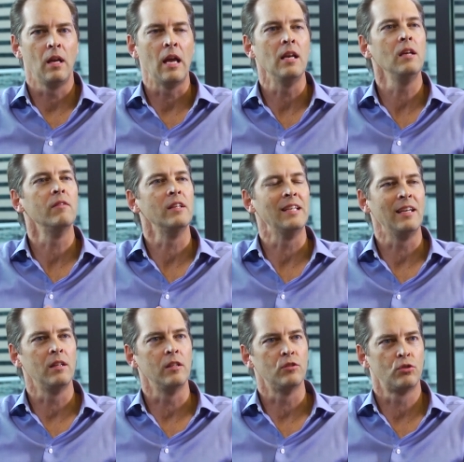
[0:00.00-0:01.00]
any of the
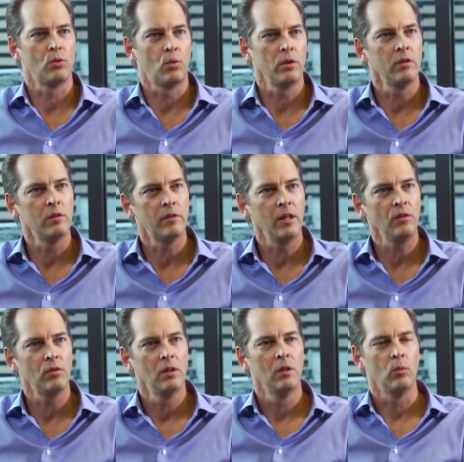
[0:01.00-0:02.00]
data that's stored on the
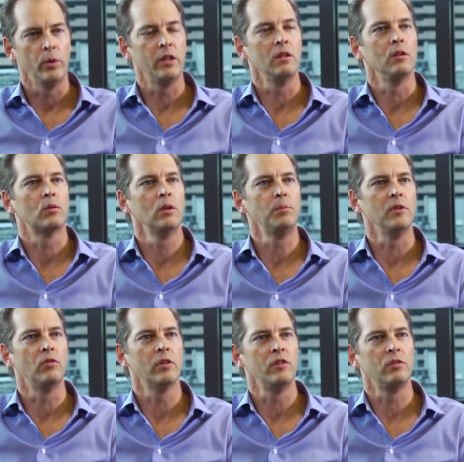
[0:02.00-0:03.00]
device. We can encrypt
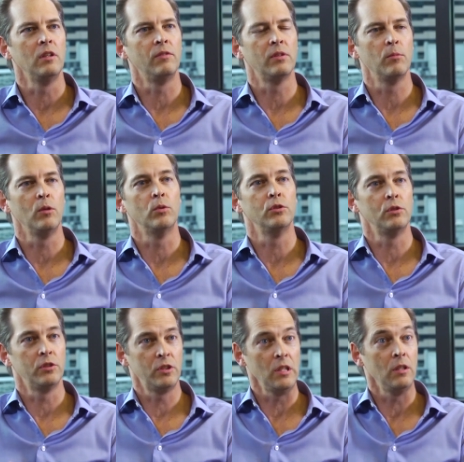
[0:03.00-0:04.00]
it such that if somebody was
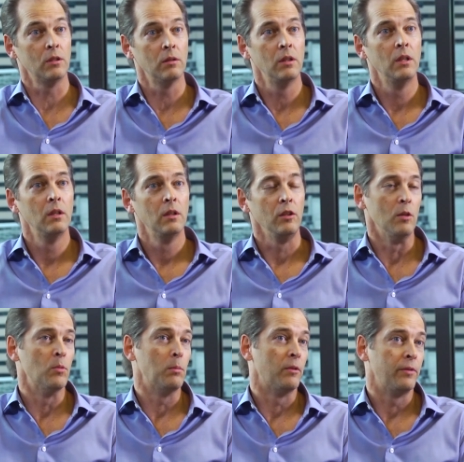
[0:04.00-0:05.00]
to steal
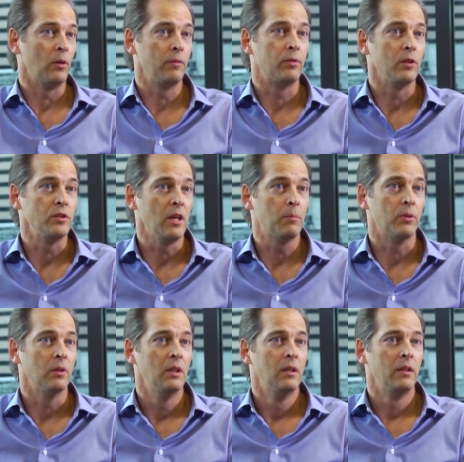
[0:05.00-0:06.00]
your mobile phone, for
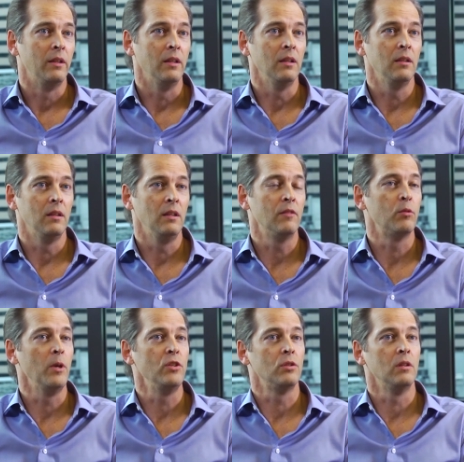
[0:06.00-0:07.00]
example, the
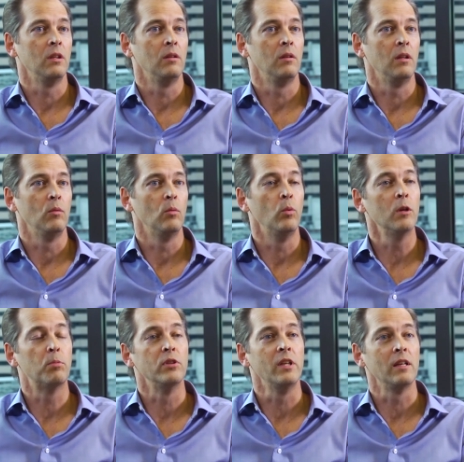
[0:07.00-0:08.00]
information that
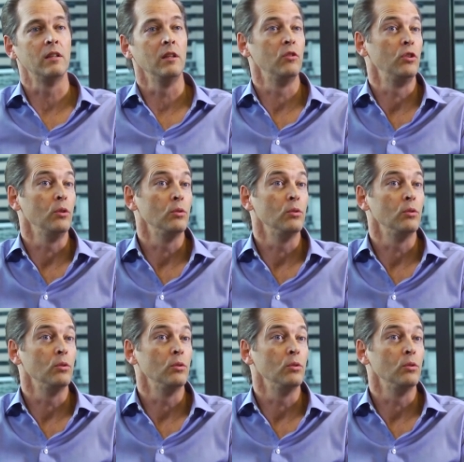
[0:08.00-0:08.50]
we're protecting is